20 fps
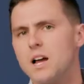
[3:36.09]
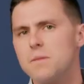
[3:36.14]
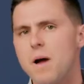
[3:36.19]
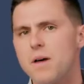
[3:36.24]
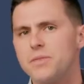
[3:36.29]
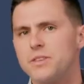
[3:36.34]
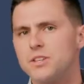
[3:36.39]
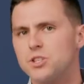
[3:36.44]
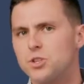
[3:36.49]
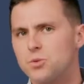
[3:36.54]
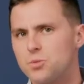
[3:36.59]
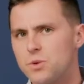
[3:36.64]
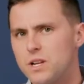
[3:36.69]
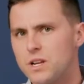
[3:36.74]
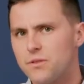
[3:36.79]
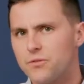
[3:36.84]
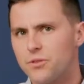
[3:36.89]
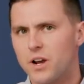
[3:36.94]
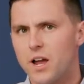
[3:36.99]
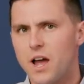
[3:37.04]
about these 3
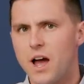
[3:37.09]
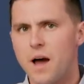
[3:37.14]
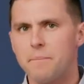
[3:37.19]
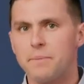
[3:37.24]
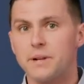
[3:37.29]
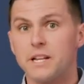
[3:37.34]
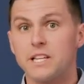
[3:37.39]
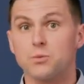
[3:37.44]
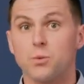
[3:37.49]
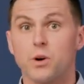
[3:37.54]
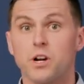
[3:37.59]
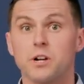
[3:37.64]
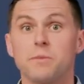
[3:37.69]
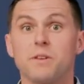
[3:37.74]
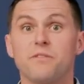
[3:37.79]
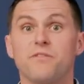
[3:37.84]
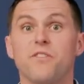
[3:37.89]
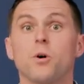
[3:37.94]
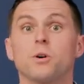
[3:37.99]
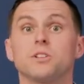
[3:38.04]
different companies, we're gonna
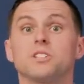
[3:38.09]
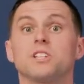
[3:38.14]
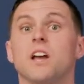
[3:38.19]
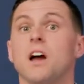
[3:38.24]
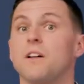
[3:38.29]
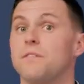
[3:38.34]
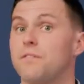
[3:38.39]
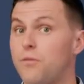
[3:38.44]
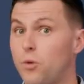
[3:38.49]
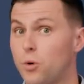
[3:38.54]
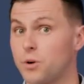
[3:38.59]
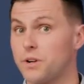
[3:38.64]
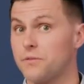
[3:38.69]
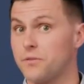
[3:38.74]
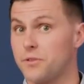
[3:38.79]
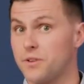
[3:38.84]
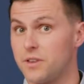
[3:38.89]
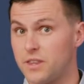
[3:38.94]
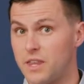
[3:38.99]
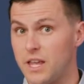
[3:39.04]
be focusing on 4
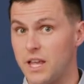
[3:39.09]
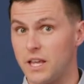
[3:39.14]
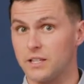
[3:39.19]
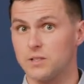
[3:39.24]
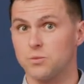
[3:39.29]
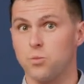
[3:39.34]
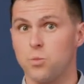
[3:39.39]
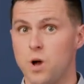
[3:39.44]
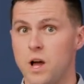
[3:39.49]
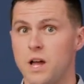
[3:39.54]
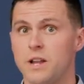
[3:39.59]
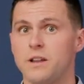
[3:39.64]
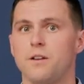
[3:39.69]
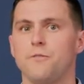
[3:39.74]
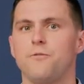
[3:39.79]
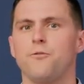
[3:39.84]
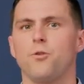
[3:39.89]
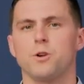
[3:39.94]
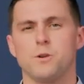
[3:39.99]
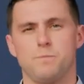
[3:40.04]
different things. 1,
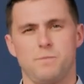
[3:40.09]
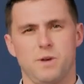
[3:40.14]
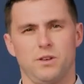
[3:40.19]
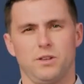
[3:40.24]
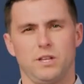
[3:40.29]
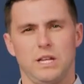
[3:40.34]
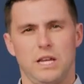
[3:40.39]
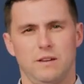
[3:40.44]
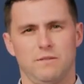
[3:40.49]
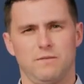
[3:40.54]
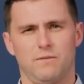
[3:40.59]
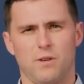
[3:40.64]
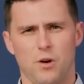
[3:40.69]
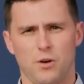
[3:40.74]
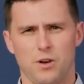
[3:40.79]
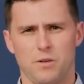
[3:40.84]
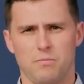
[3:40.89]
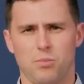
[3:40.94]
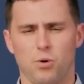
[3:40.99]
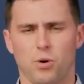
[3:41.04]
affordability,
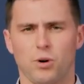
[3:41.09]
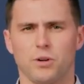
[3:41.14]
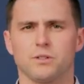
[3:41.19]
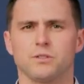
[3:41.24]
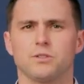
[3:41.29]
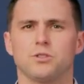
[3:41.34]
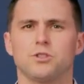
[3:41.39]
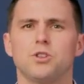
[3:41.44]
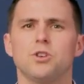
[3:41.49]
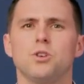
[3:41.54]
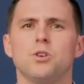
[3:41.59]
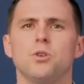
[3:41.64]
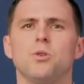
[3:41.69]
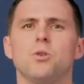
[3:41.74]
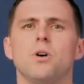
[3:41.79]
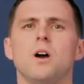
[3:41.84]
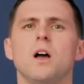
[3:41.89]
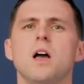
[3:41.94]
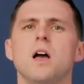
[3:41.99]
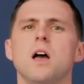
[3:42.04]
very important.
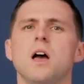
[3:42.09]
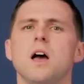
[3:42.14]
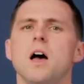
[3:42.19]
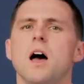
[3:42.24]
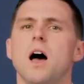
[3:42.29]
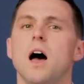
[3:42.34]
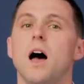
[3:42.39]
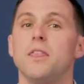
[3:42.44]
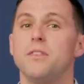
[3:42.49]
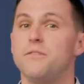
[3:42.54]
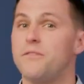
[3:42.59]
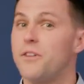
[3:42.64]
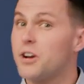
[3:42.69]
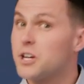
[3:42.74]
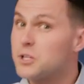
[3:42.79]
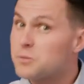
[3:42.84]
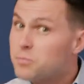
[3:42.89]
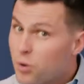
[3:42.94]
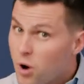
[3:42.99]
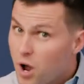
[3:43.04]
2, the
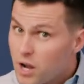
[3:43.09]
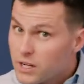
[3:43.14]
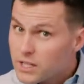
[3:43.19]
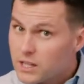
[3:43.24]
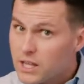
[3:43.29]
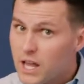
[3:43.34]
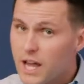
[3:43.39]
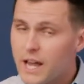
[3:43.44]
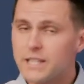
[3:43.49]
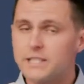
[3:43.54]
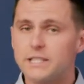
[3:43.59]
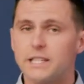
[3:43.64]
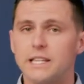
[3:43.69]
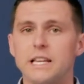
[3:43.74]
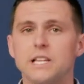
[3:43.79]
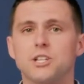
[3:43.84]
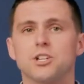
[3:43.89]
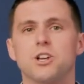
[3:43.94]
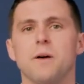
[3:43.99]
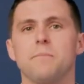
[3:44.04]
various product lines that
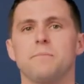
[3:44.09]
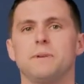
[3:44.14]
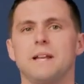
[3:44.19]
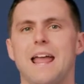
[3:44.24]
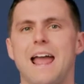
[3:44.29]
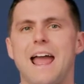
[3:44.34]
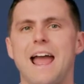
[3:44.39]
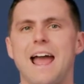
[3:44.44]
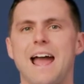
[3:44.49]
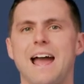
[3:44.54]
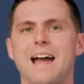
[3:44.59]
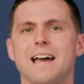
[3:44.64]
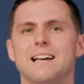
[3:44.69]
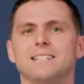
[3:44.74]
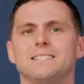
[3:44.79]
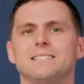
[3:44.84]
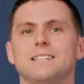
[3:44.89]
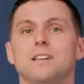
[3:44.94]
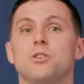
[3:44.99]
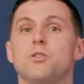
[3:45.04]
each company
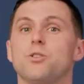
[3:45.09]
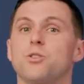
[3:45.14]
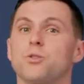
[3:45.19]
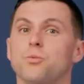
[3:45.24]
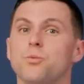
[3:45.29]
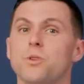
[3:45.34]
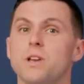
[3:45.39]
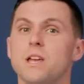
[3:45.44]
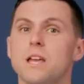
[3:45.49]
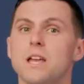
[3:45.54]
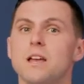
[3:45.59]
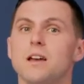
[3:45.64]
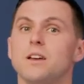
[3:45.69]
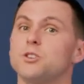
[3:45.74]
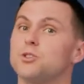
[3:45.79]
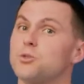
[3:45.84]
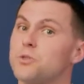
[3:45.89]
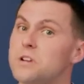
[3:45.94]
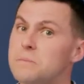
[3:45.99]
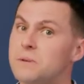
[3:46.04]
has. 3,
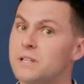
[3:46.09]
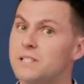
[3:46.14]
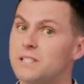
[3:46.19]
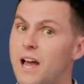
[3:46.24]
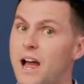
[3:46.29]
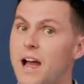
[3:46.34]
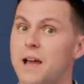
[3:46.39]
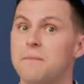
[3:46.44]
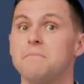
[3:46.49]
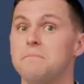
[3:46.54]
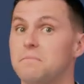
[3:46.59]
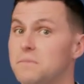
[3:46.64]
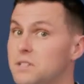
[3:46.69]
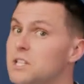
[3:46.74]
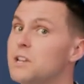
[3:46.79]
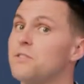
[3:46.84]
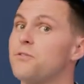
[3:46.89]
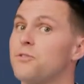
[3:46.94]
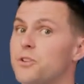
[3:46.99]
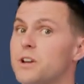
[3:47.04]
treatment time,
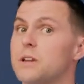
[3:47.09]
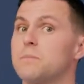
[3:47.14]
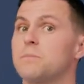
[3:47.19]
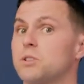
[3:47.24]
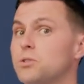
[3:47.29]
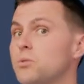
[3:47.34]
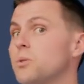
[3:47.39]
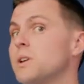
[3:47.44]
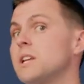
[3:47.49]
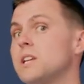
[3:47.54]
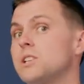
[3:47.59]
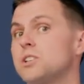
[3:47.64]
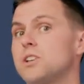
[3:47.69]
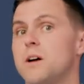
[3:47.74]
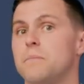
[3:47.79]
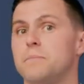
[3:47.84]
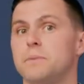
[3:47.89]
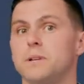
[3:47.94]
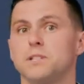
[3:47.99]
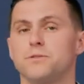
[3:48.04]
differing between each
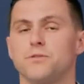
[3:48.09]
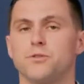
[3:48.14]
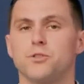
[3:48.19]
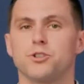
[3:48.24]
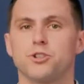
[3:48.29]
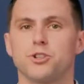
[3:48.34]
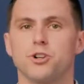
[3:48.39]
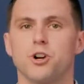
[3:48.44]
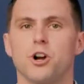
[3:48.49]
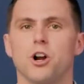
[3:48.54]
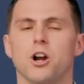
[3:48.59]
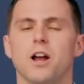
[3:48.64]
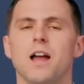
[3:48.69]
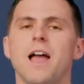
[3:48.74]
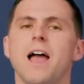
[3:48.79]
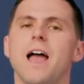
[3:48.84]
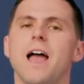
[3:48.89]
companies for sure.